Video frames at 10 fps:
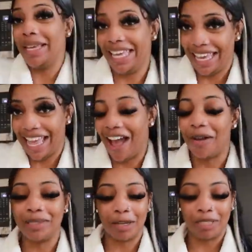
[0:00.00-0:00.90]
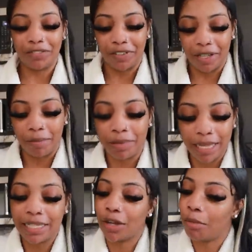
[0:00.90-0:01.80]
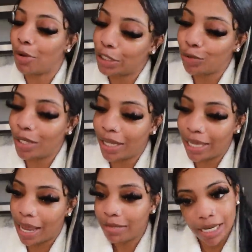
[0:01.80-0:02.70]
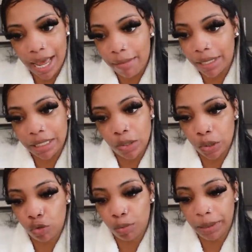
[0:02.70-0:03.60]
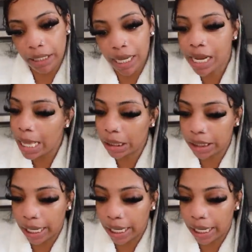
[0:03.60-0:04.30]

But yeah, y'all, it was so much fun. And so I'm going to another game today, but it's going to be a college